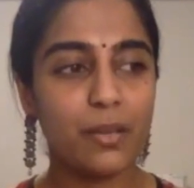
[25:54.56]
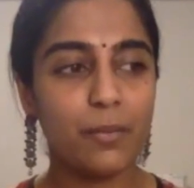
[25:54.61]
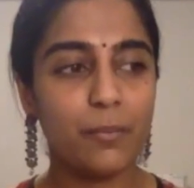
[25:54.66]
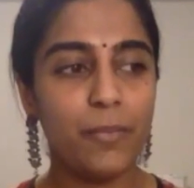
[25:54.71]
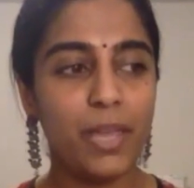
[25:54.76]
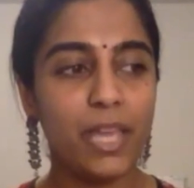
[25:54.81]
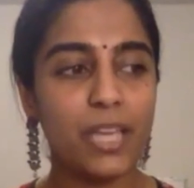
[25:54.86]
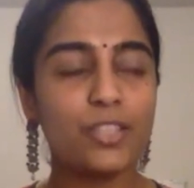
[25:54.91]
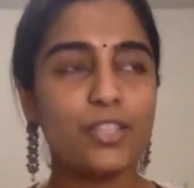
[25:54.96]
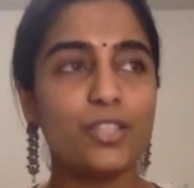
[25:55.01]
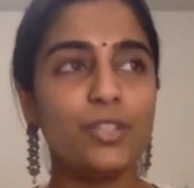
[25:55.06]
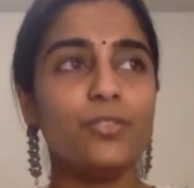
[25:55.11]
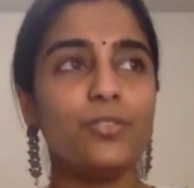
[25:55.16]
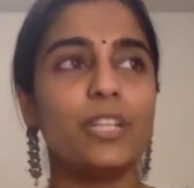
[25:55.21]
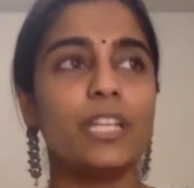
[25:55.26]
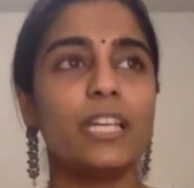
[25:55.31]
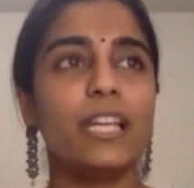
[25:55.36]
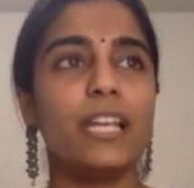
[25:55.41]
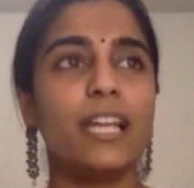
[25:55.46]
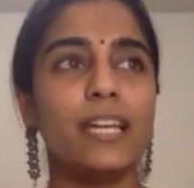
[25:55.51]
makes you
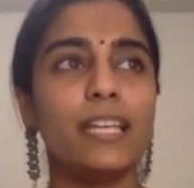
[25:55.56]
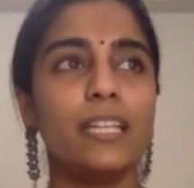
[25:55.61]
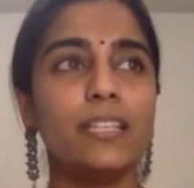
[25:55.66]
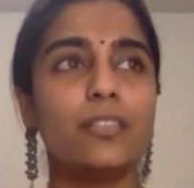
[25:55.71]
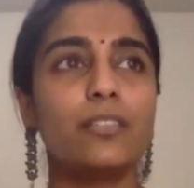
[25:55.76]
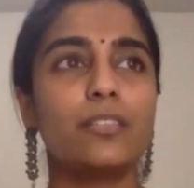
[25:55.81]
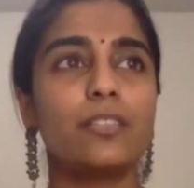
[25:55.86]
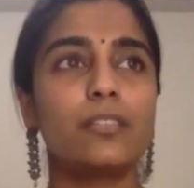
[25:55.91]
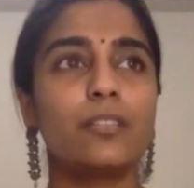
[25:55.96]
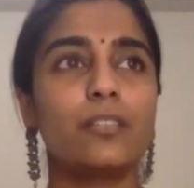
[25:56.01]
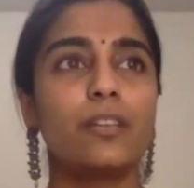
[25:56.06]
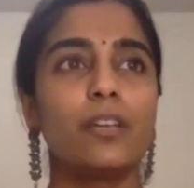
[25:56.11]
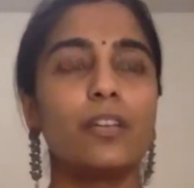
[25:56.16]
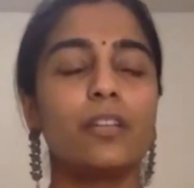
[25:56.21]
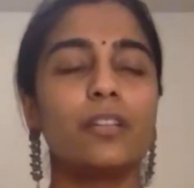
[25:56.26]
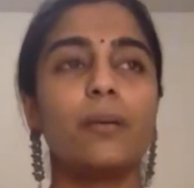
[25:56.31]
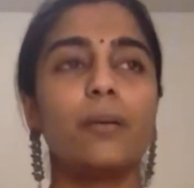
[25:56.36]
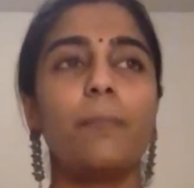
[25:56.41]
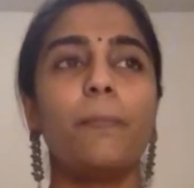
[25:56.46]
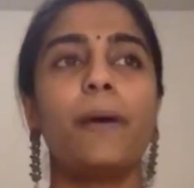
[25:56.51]
realize
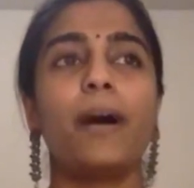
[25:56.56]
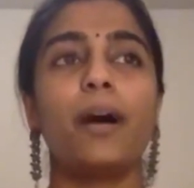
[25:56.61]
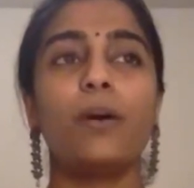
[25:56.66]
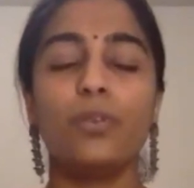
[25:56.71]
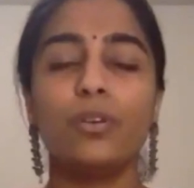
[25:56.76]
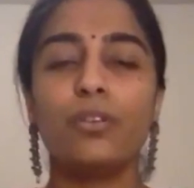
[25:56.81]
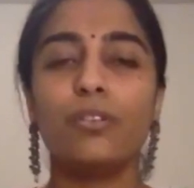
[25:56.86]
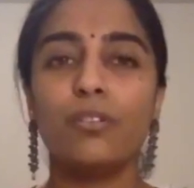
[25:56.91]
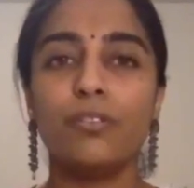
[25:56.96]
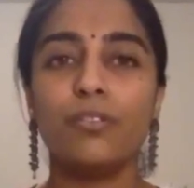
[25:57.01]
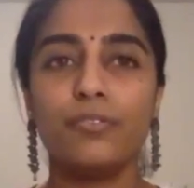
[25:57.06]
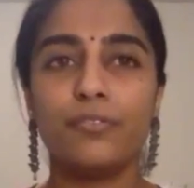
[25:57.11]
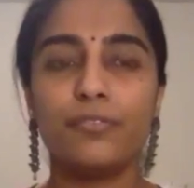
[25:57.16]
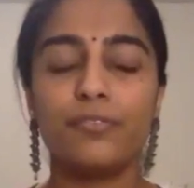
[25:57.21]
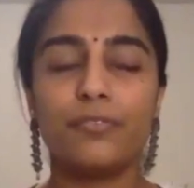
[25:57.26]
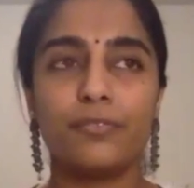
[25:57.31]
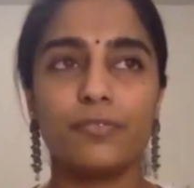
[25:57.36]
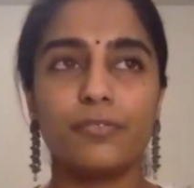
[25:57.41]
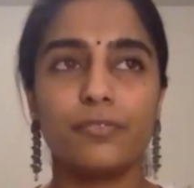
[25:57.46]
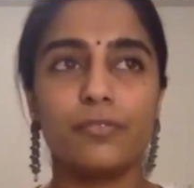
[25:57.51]
the power of
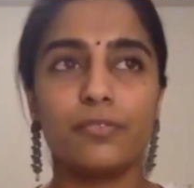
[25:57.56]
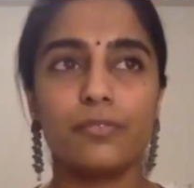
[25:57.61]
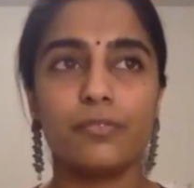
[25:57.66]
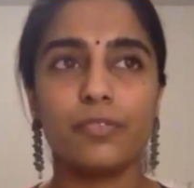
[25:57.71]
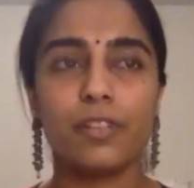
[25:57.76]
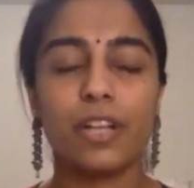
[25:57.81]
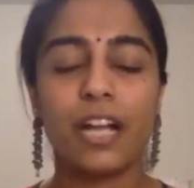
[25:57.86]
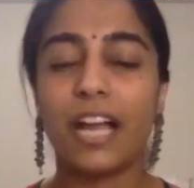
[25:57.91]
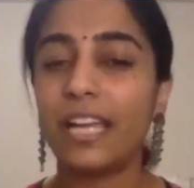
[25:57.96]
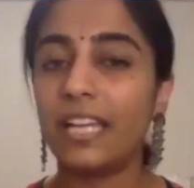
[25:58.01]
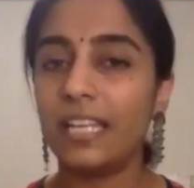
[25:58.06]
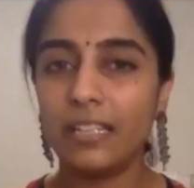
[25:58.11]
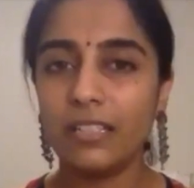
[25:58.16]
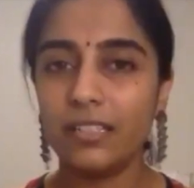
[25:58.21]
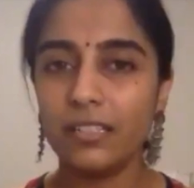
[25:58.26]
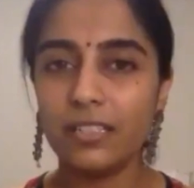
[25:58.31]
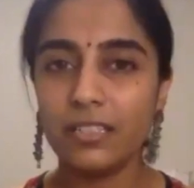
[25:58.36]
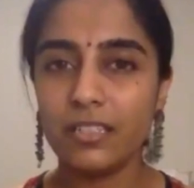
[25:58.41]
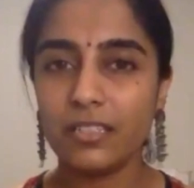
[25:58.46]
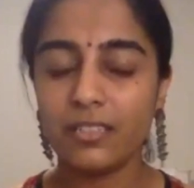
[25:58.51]

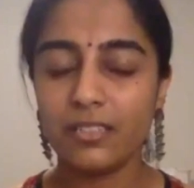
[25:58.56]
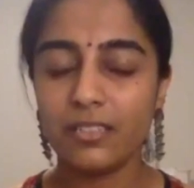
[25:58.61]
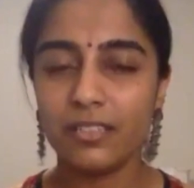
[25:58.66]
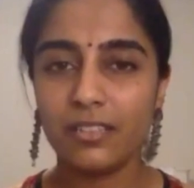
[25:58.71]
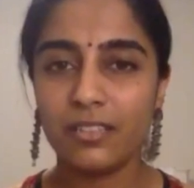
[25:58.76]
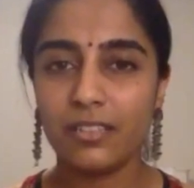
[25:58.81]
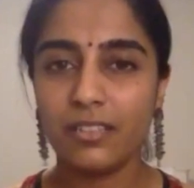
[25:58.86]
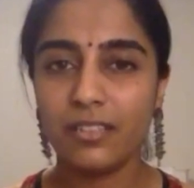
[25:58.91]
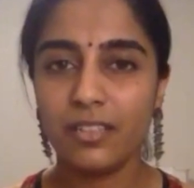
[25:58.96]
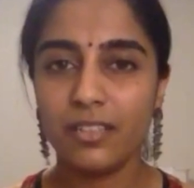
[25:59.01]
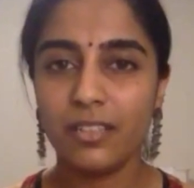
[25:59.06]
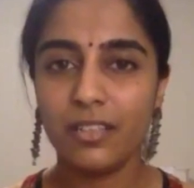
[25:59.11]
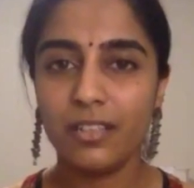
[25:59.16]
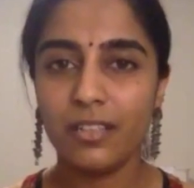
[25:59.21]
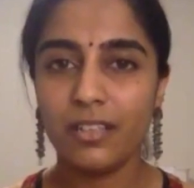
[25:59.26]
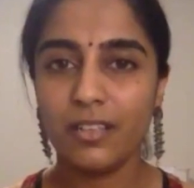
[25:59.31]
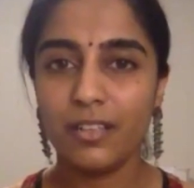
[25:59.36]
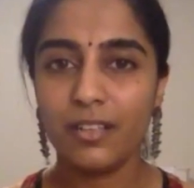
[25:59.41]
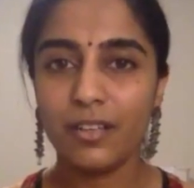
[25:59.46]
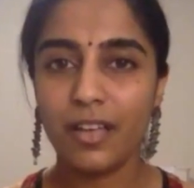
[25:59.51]
kindness
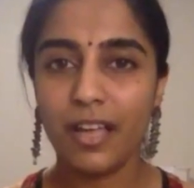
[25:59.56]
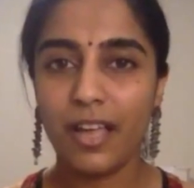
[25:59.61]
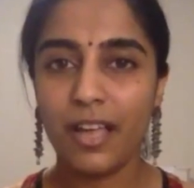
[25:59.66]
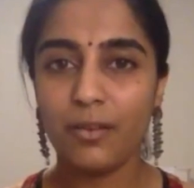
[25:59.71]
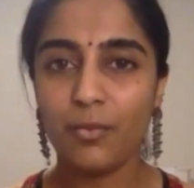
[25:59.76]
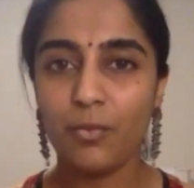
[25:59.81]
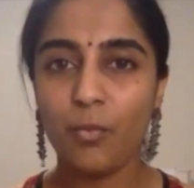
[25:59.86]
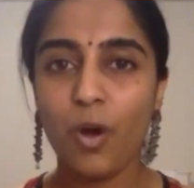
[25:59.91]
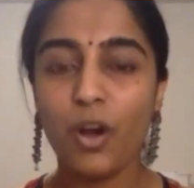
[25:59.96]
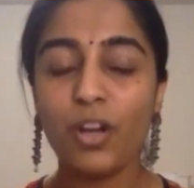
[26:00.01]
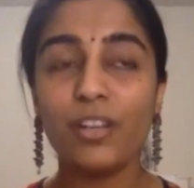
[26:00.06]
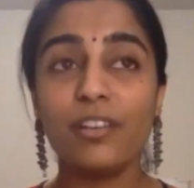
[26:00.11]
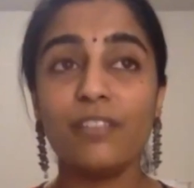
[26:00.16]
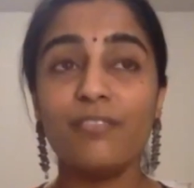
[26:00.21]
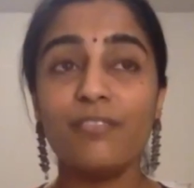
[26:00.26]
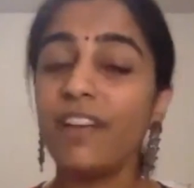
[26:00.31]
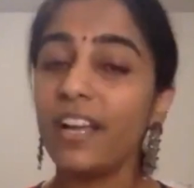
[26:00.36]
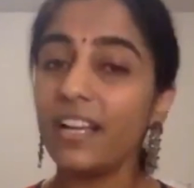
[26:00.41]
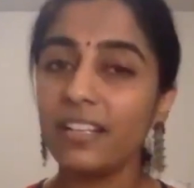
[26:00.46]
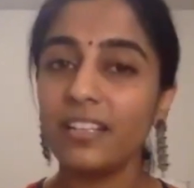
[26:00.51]
and what
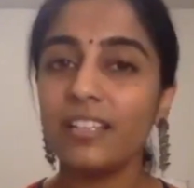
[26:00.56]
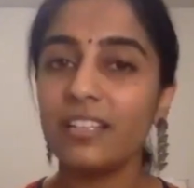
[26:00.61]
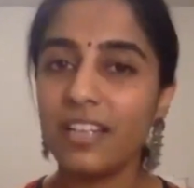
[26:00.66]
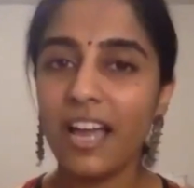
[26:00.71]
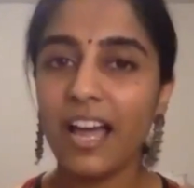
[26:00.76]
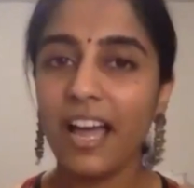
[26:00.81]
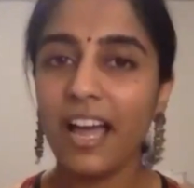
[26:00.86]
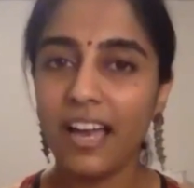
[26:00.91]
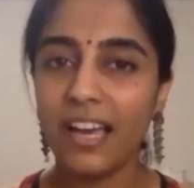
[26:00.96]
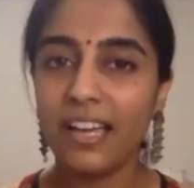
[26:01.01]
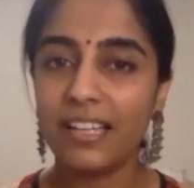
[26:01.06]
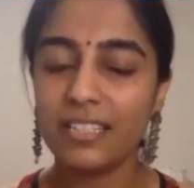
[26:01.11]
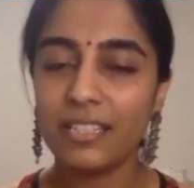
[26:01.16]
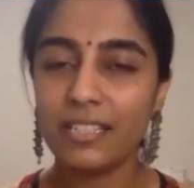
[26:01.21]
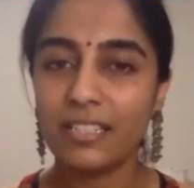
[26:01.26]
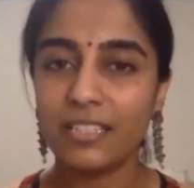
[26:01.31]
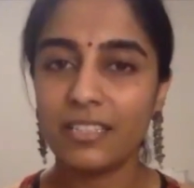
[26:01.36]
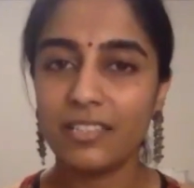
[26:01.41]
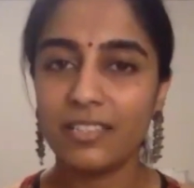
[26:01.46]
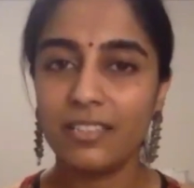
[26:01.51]
effect it has